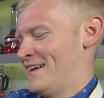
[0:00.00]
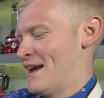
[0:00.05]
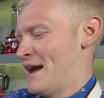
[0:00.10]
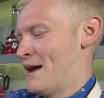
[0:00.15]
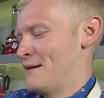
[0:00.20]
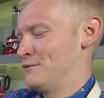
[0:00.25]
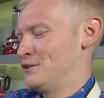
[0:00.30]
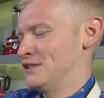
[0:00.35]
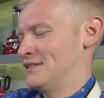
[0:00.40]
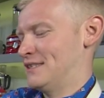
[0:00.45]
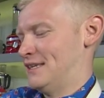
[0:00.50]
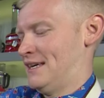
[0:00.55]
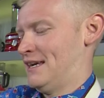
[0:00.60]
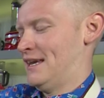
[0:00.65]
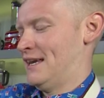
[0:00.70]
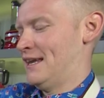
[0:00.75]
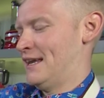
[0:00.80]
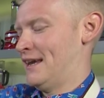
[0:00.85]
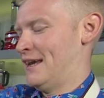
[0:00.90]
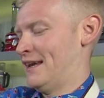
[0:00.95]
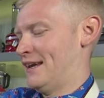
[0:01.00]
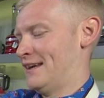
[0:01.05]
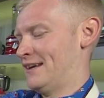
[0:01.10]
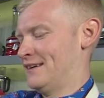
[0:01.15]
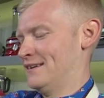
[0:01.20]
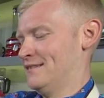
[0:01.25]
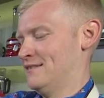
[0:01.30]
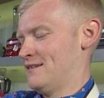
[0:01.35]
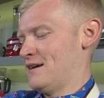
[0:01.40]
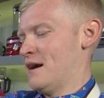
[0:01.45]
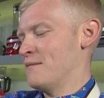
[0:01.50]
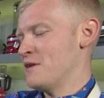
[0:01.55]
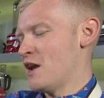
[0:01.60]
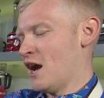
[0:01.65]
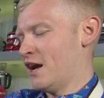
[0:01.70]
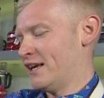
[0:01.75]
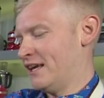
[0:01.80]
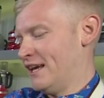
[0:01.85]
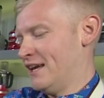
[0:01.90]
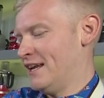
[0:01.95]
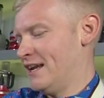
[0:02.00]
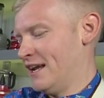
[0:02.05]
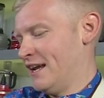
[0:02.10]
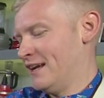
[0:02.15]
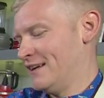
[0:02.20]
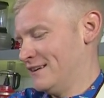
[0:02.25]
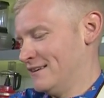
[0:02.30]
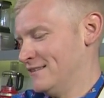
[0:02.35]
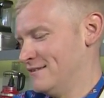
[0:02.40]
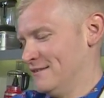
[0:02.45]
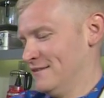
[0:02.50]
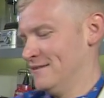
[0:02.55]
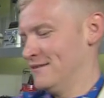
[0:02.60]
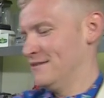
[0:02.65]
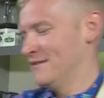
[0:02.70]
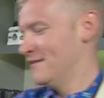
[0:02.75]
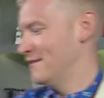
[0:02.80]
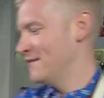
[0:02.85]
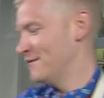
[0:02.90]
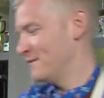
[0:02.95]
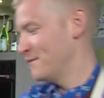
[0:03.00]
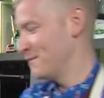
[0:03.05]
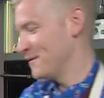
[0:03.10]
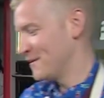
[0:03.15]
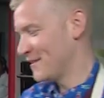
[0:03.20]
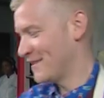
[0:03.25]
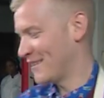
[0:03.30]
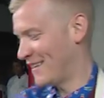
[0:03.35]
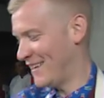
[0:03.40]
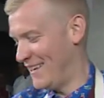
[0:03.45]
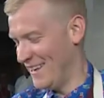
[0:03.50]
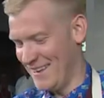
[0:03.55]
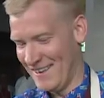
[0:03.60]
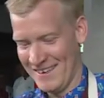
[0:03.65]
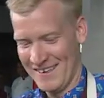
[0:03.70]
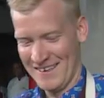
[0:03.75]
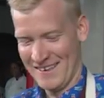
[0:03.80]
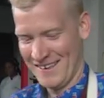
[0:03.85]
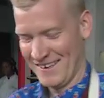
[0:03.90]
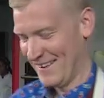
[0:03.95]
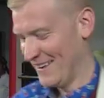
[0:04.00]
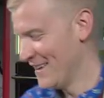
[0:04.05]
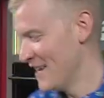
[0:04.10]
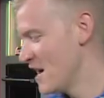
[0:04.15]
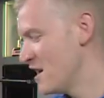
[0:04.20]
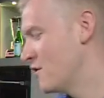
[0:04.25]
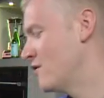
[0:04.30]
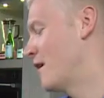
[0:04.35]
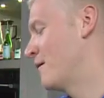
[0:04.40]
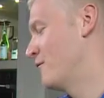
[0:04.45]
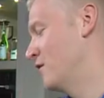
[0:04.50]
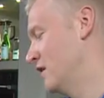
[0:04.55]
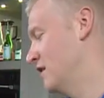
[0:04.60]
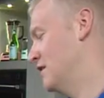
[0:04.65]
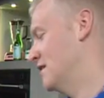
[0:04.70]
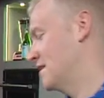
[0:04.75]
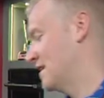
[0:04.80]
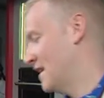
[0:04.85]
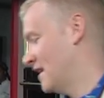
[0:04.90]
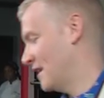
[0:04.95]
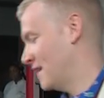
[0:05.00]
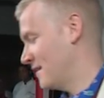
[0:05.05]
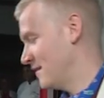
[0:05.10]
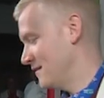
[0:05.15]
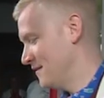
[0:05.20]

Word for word: I'm just kidding. I'm not kidding. Just kidding. No, I'm really just kidding.